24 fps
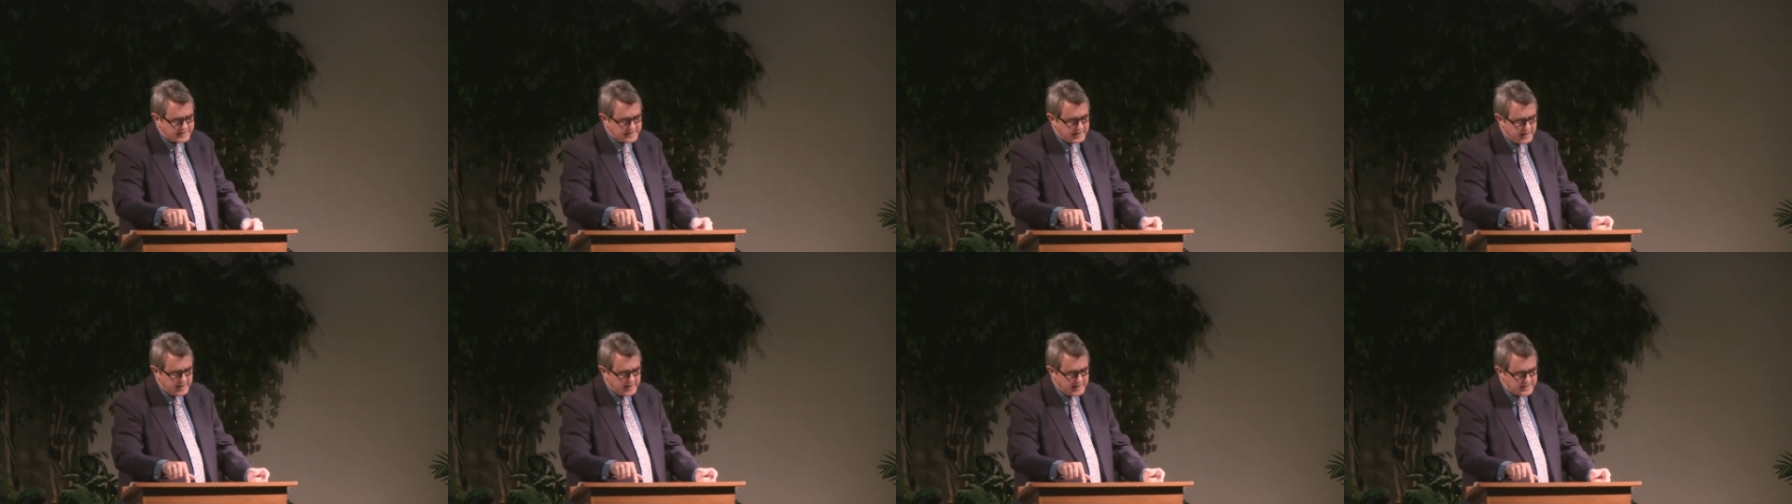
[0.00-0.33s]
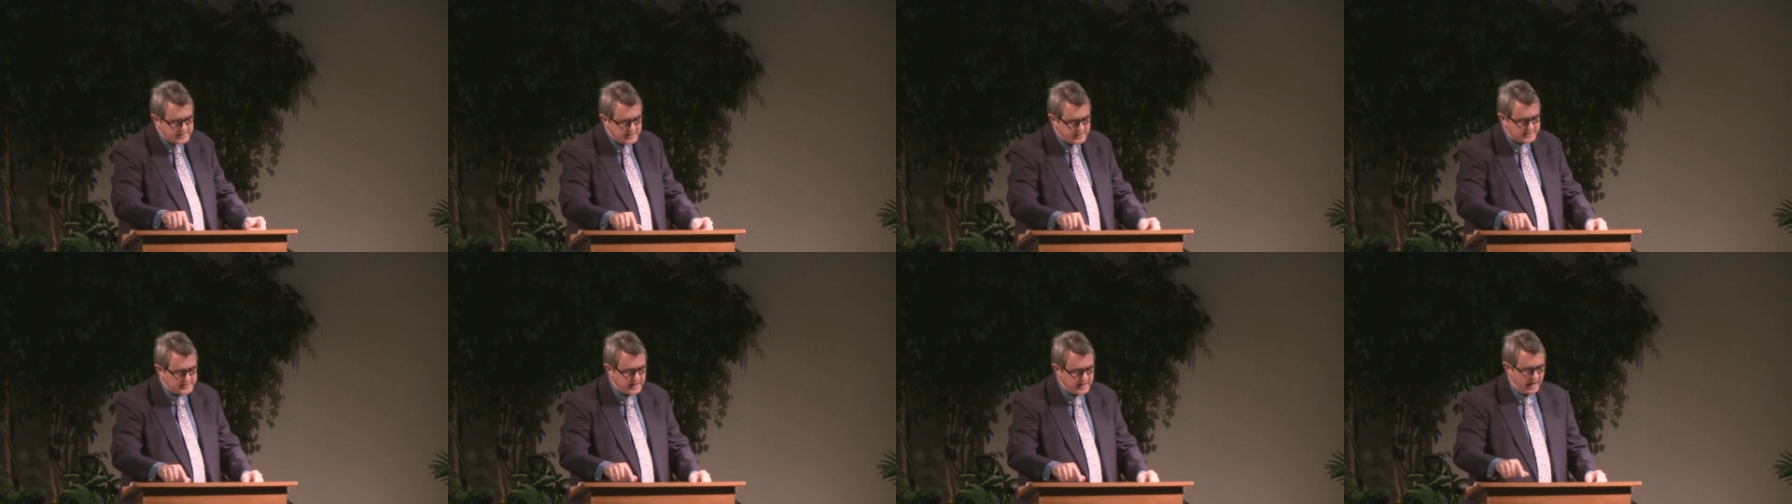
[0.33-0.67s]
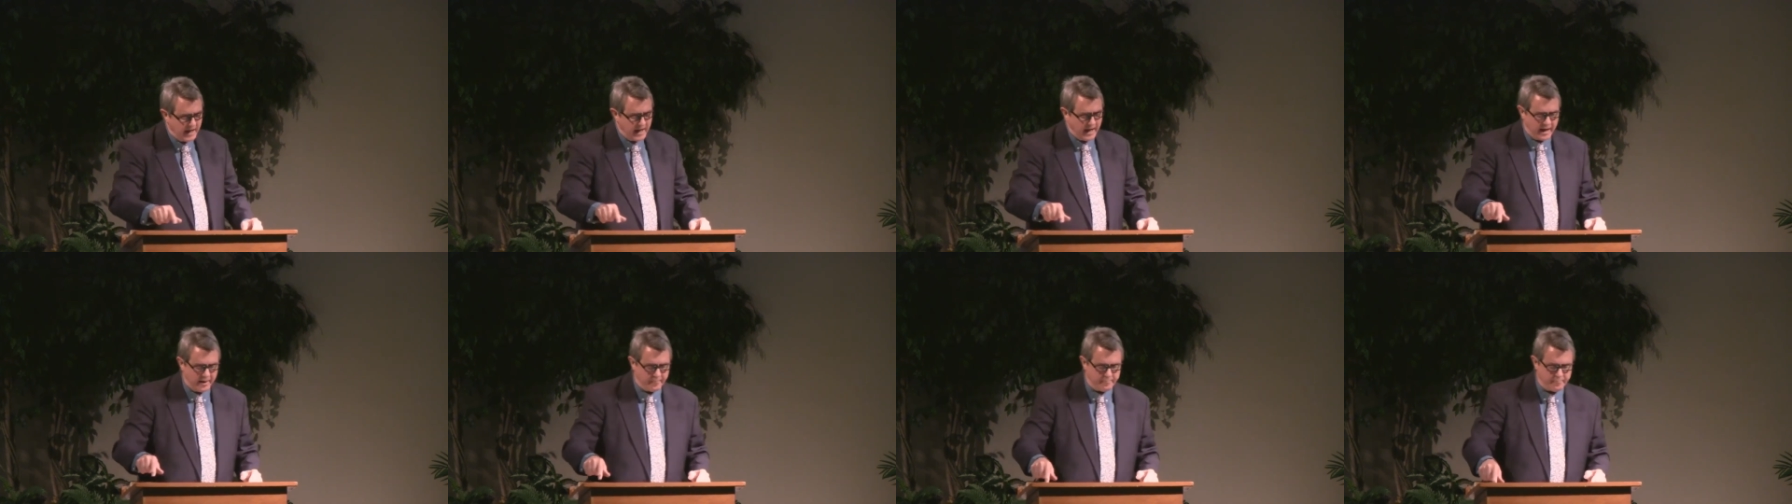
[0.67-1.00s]
citizens
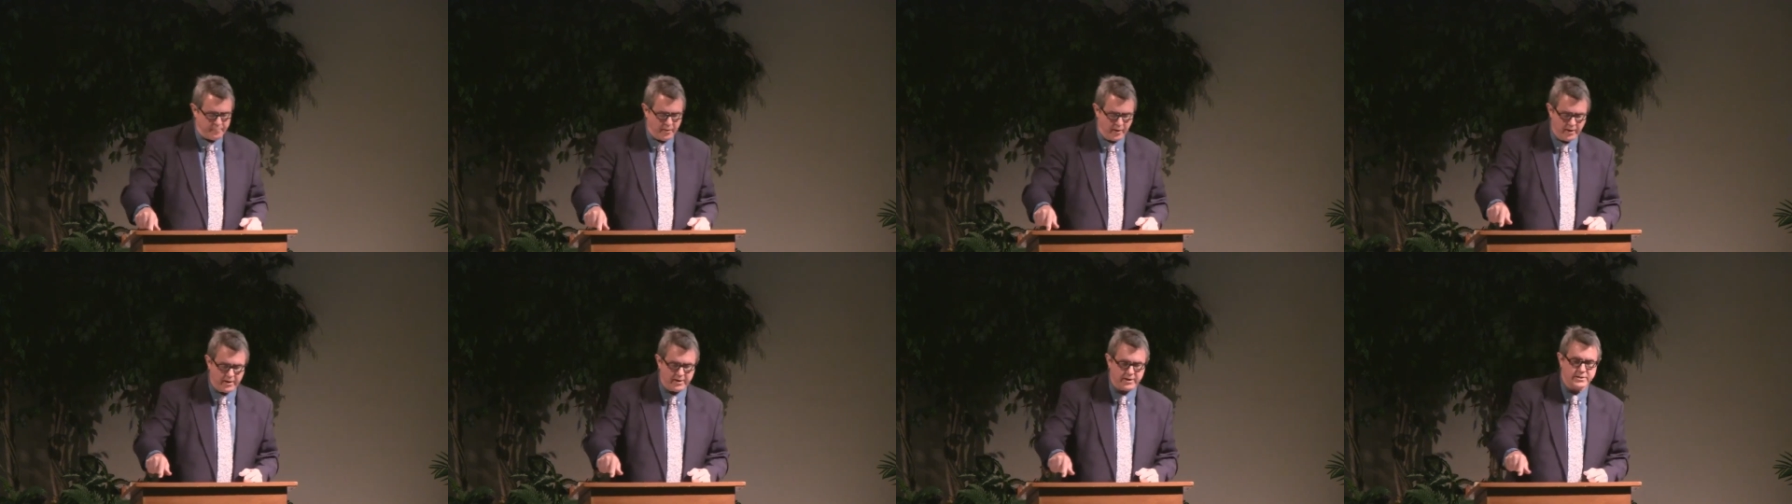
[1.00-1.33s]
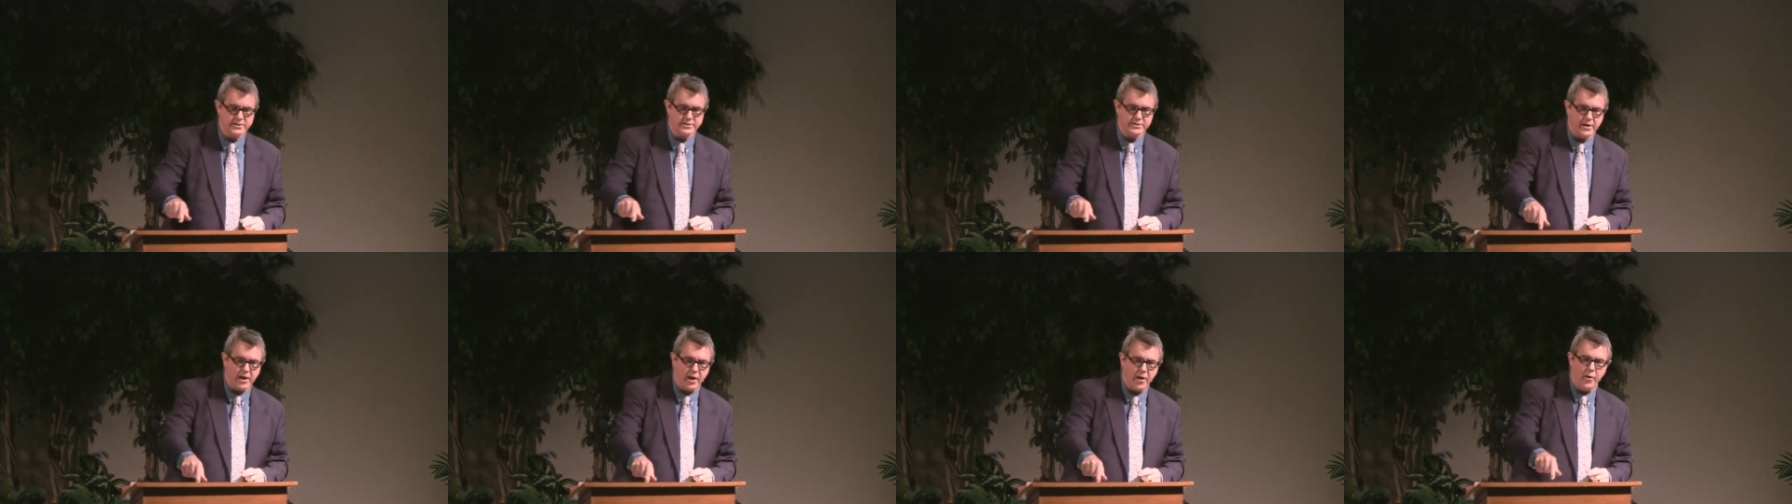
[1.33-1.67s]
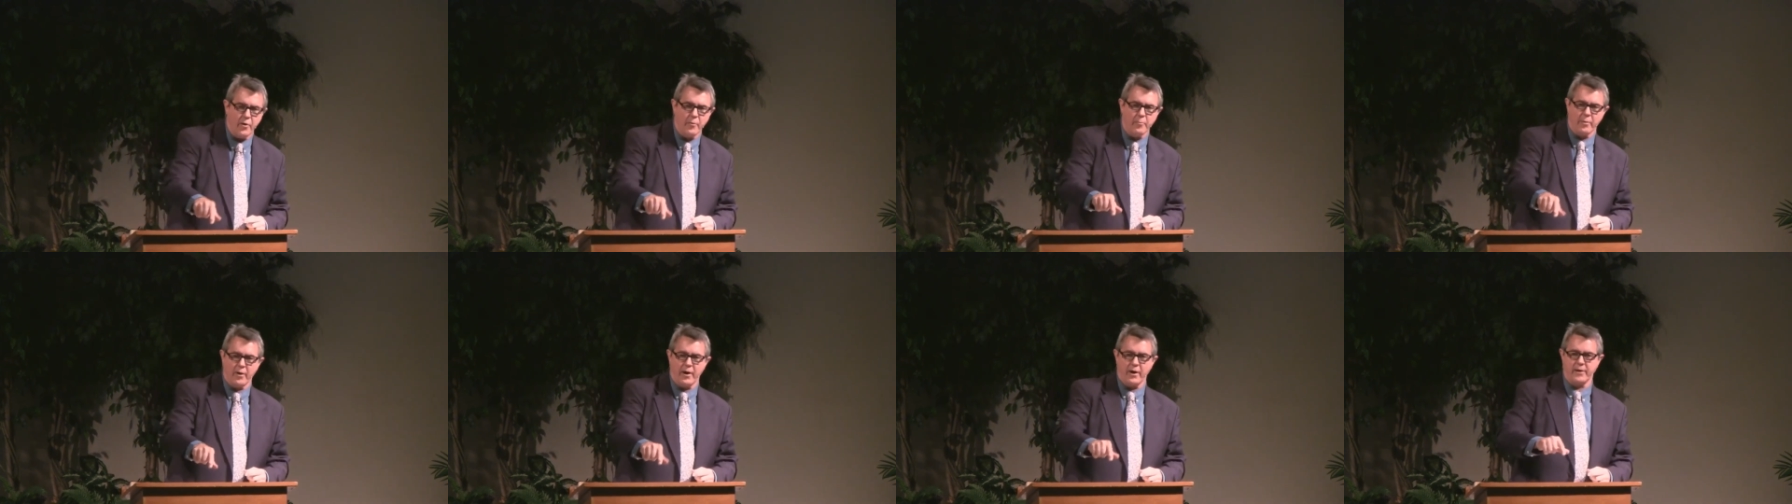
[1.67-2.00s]
and punish
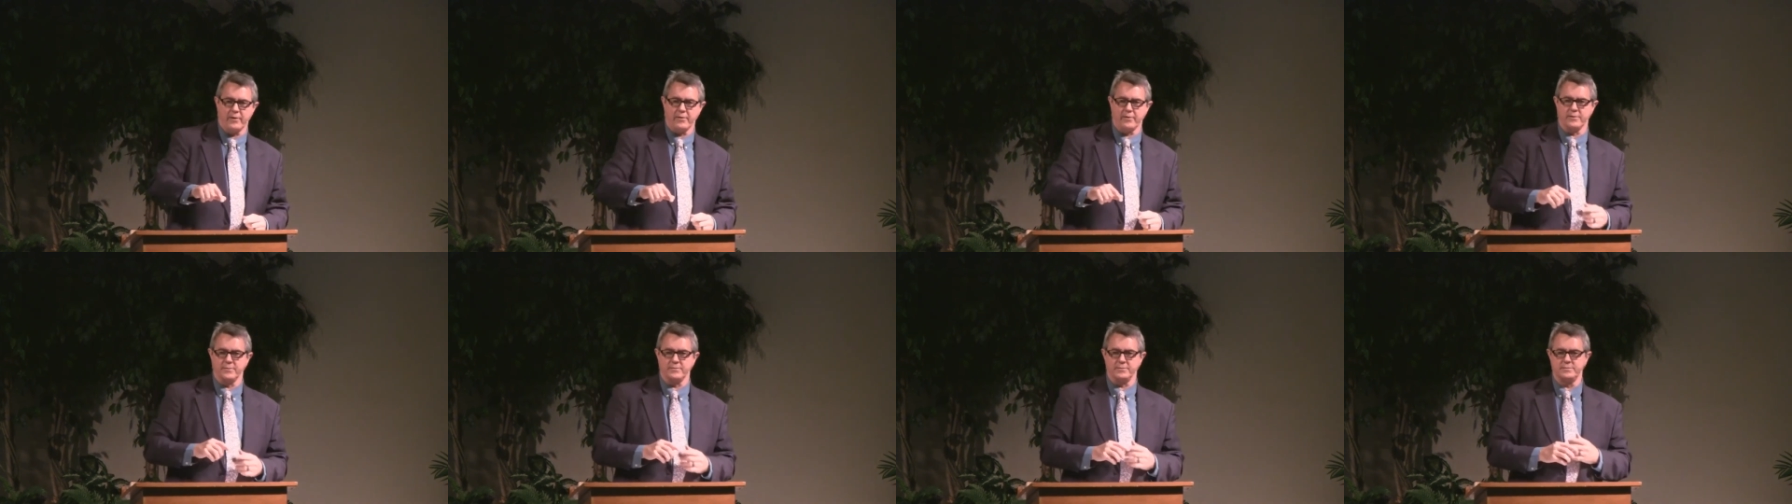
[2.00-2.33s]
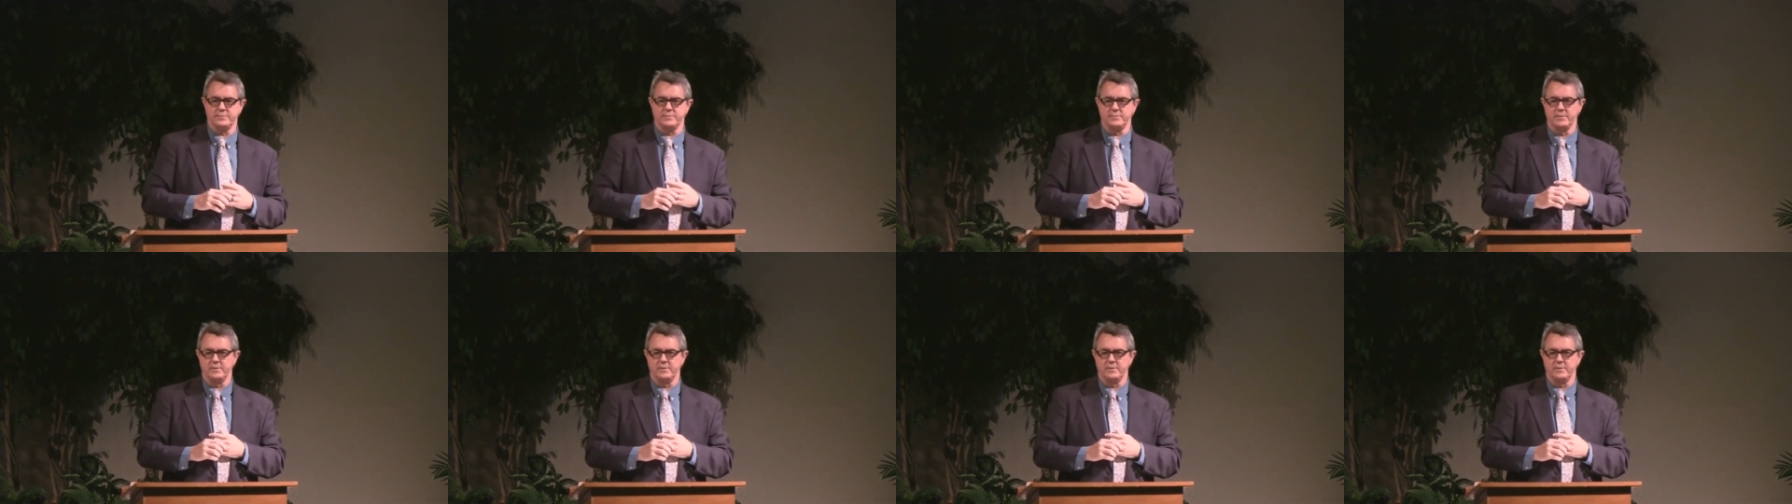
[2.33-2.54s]
lawbreakers.